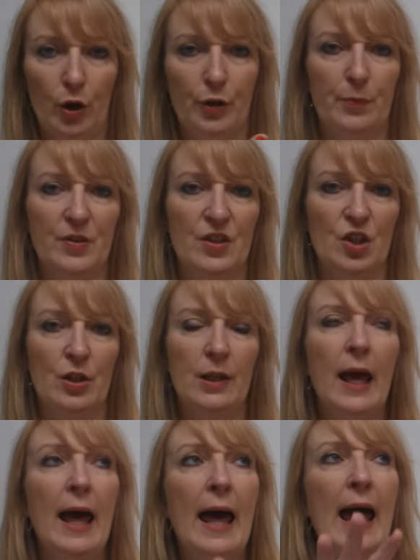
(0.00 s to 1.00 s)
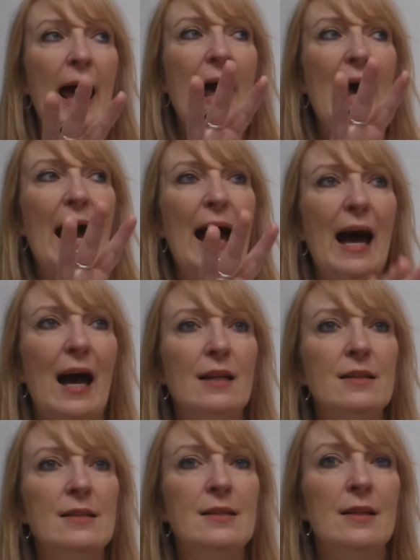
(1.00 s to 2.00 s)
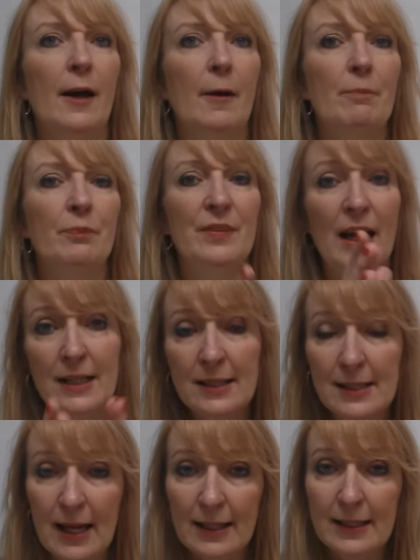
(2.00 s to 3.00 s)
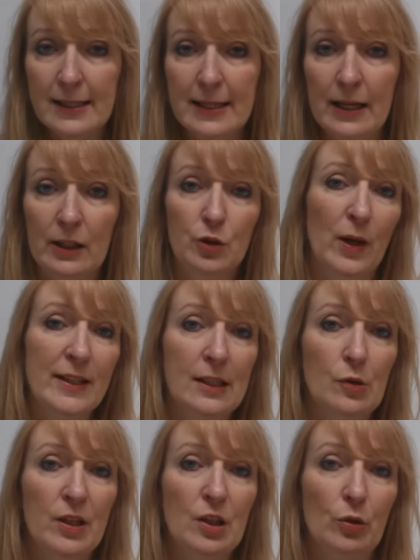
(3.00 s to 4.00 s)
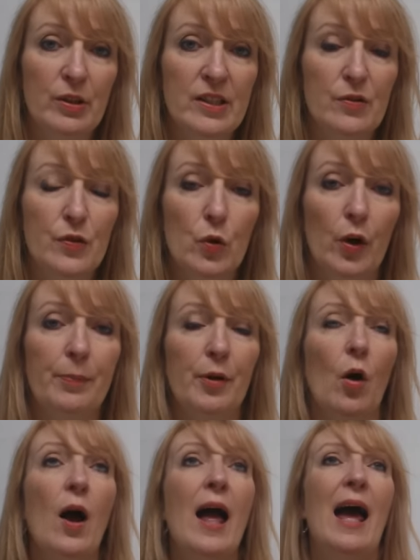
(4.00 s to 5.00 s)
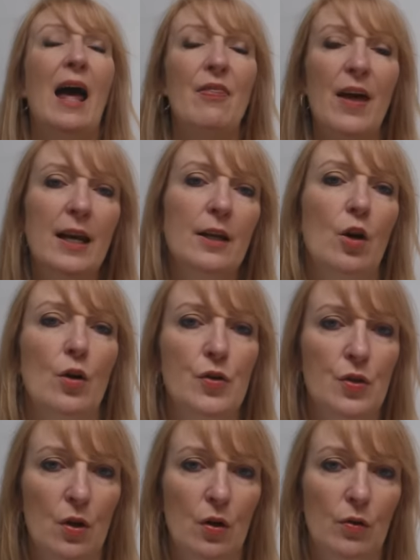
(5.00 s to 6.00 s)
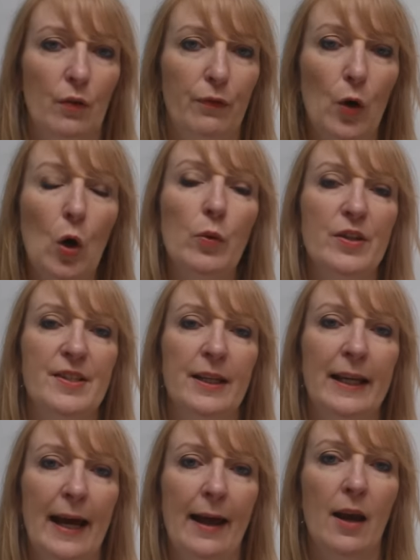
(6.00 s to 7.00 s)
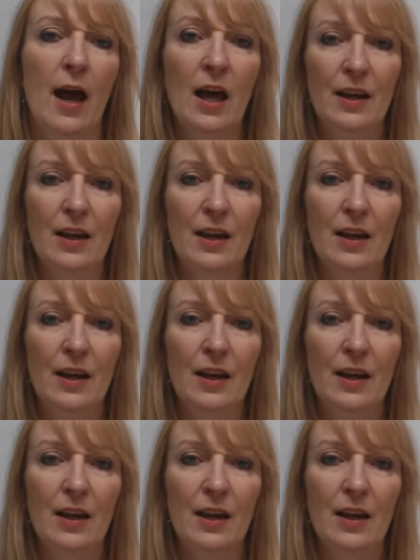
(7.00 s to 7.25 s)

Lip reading: Earth position. And then it's standing still at 23 degrees of Scorpio, and then it goes forwards again.